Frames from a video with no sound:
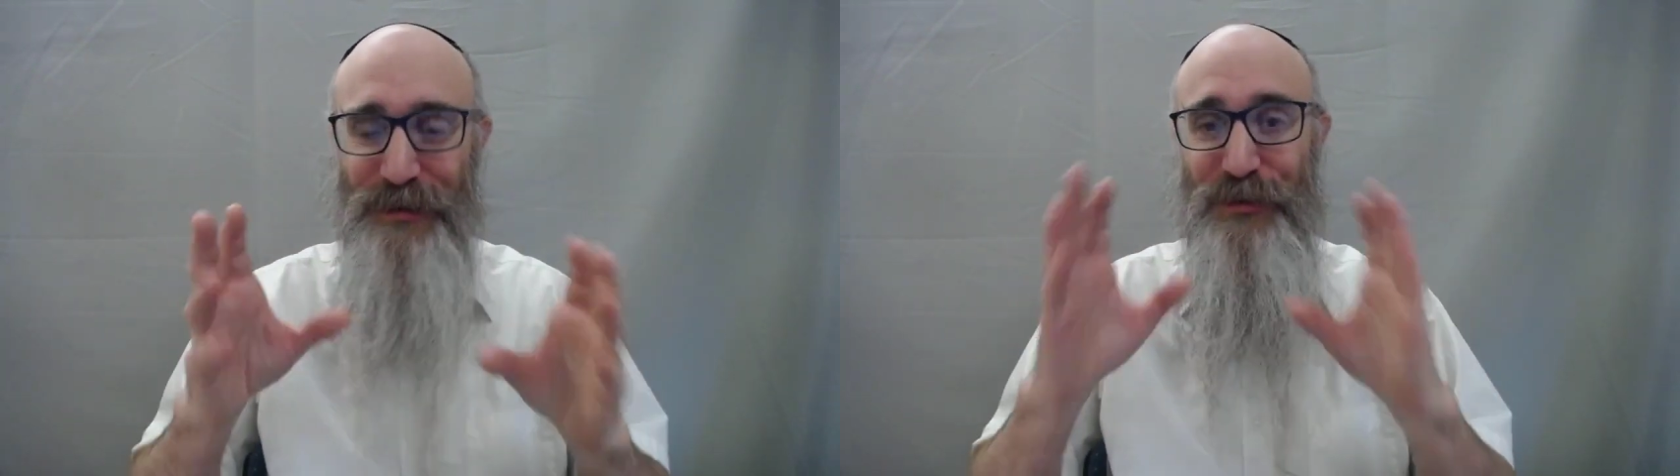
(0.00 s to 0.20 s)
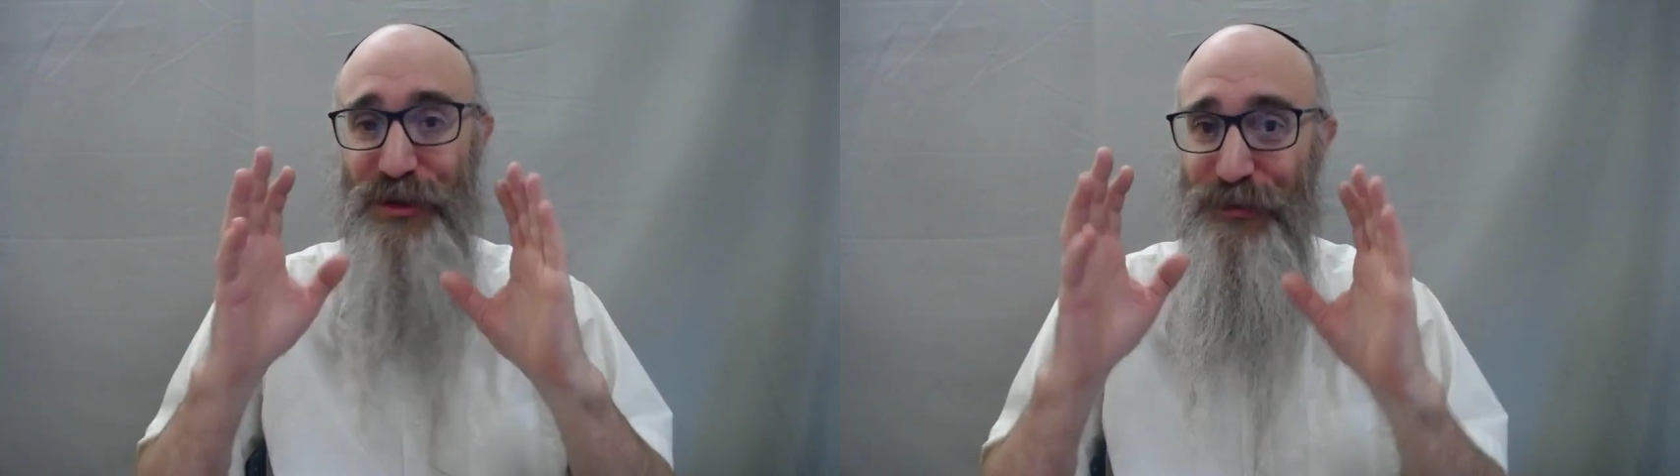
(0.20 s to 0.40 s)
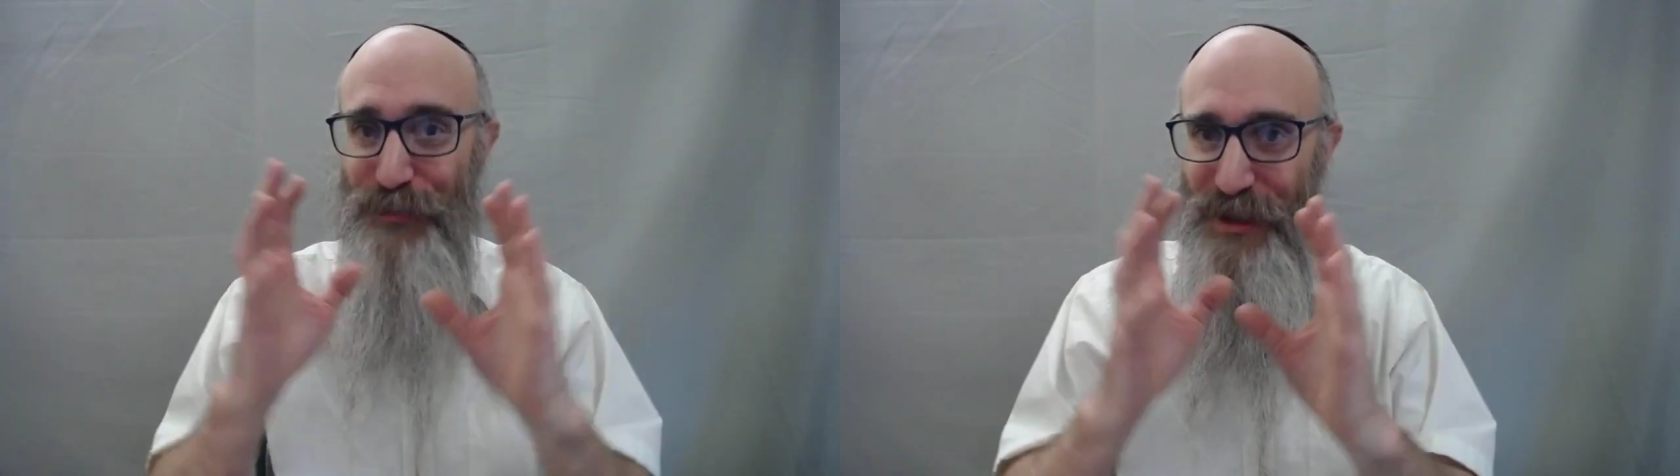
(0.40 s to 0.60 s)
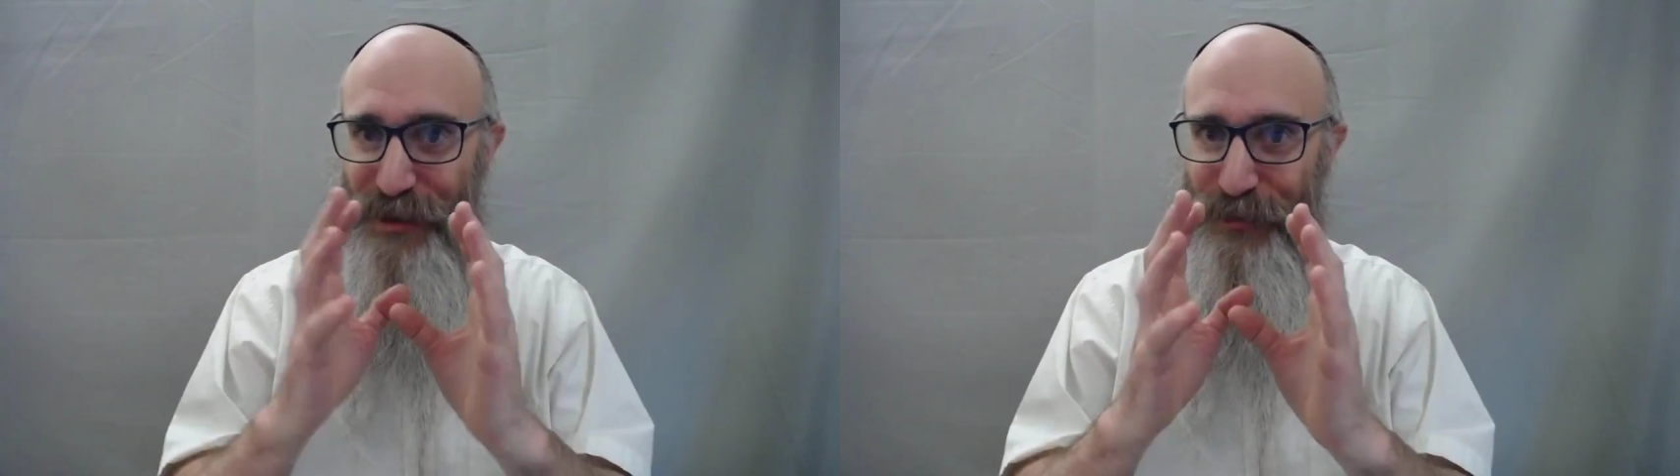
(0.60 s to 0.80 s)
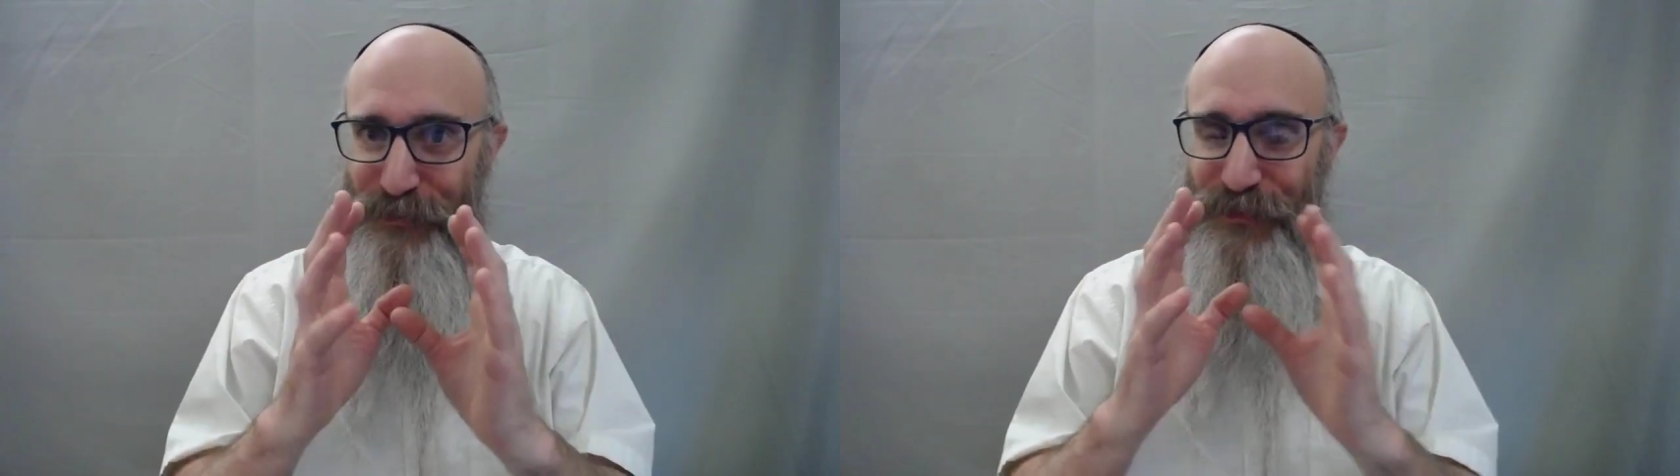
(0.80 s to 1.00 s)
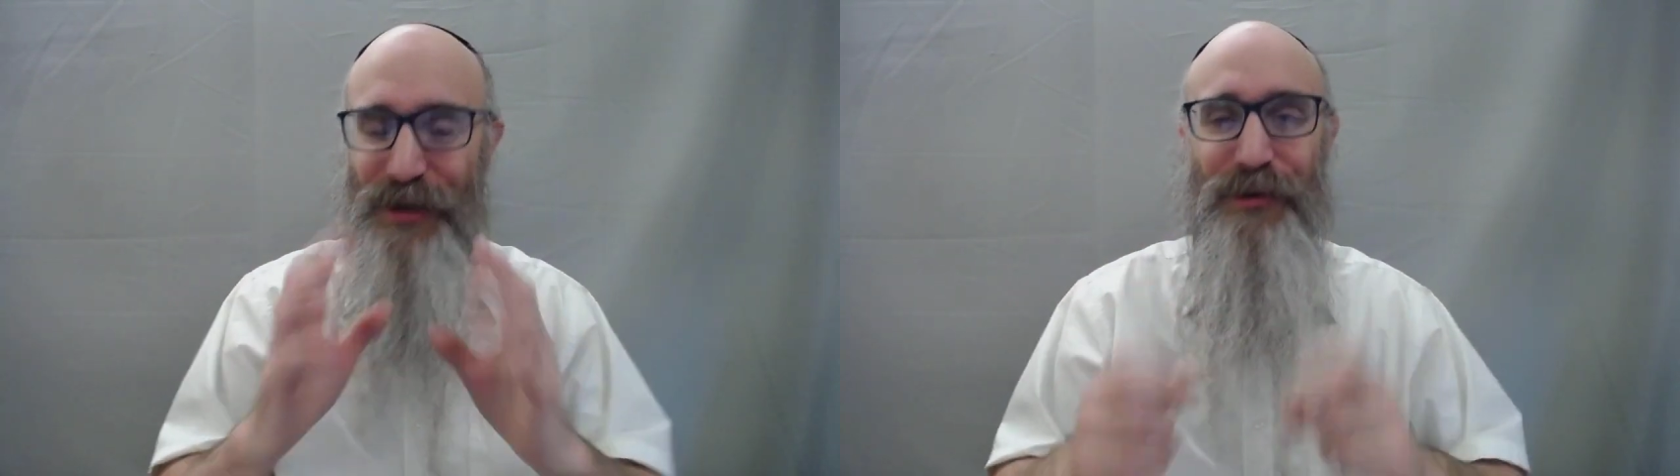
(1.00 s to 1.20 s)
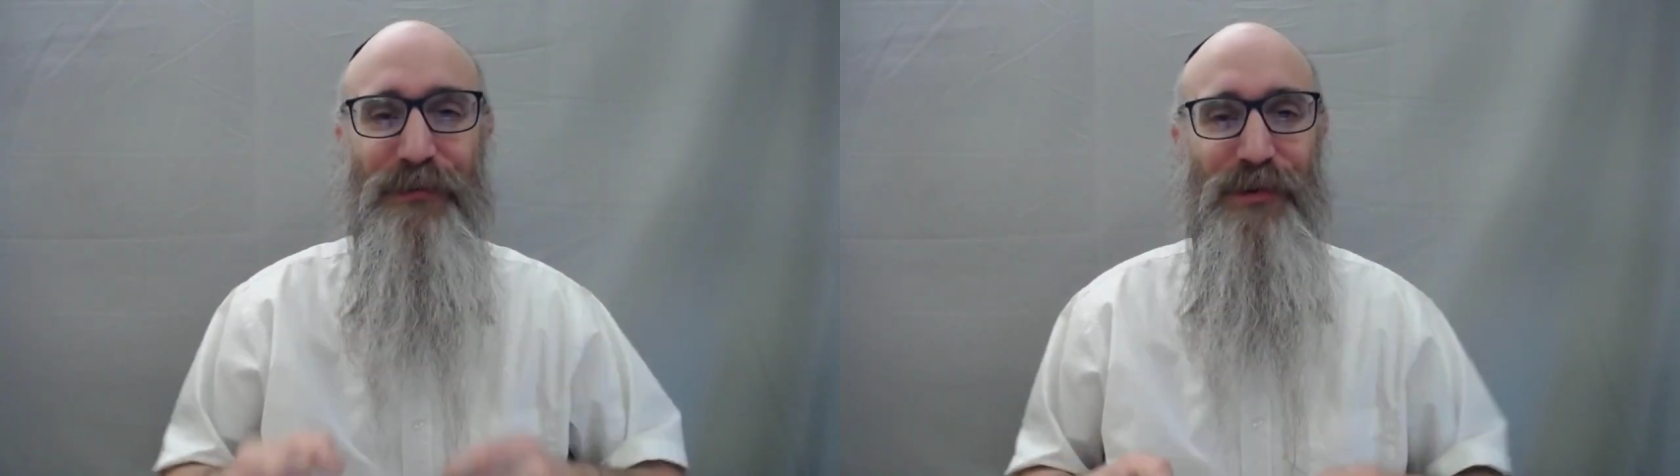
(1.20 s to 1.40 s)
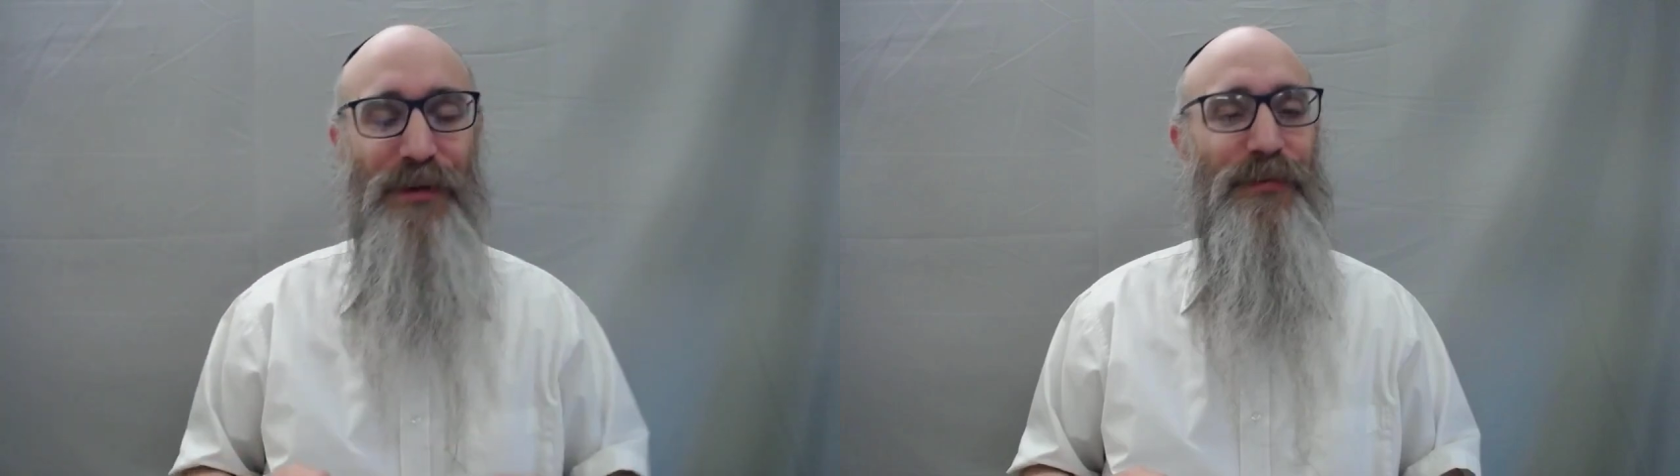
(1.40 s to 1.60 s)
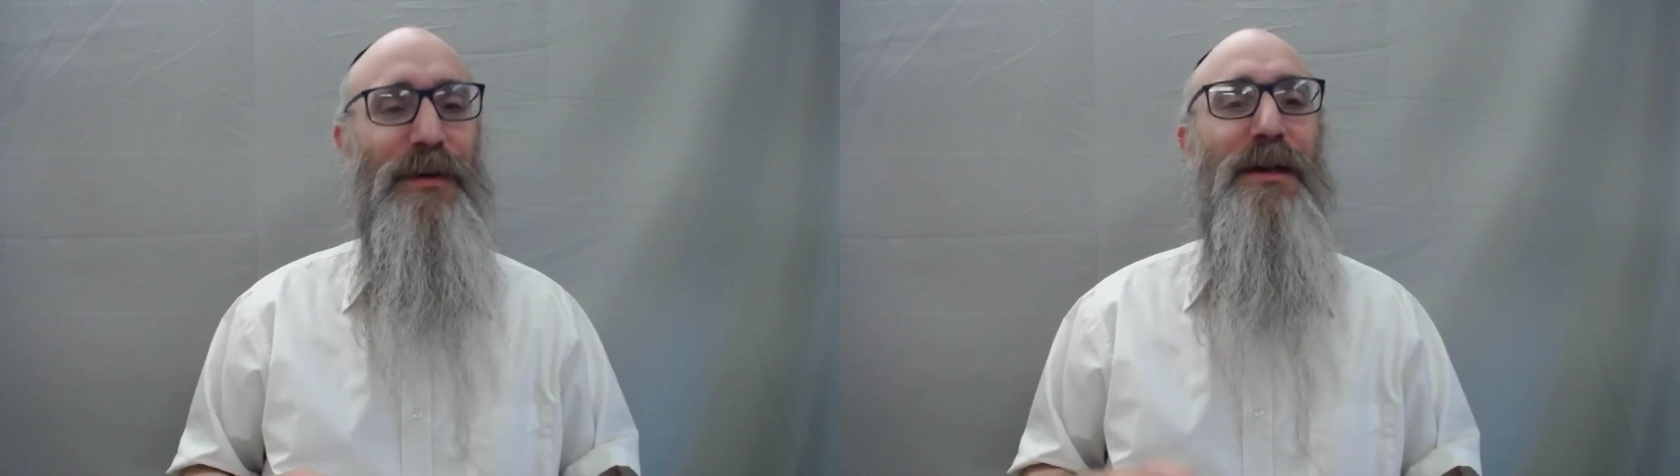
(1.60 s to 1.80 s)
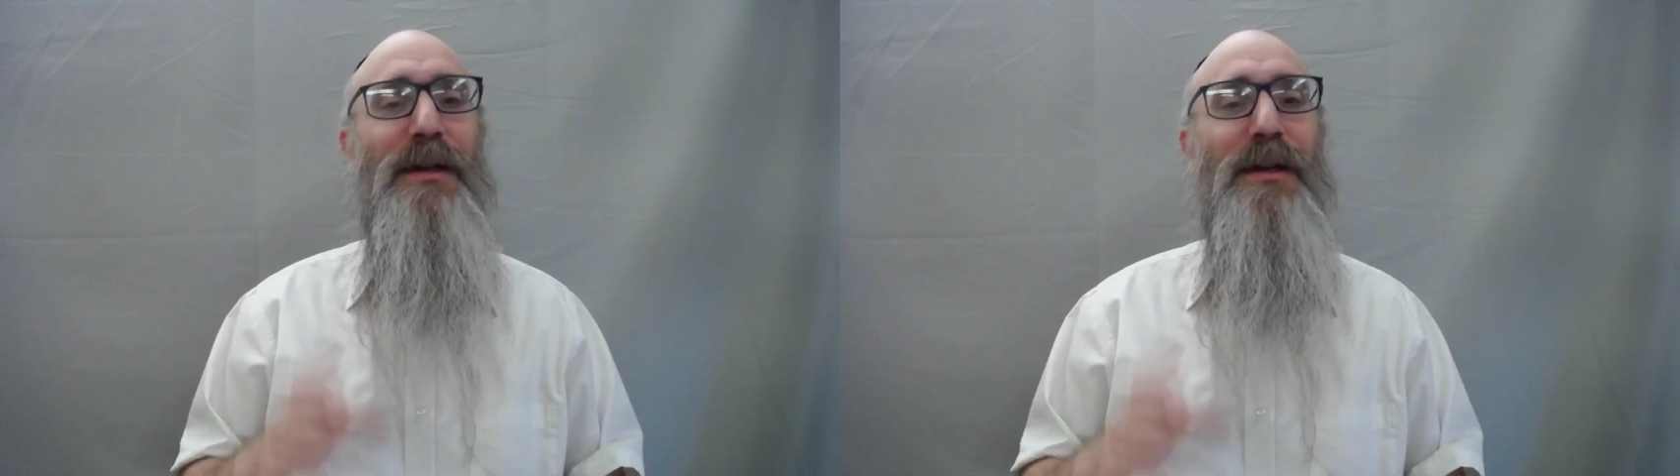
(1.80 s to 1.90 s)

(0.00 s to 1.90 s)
I'm just making it very brief.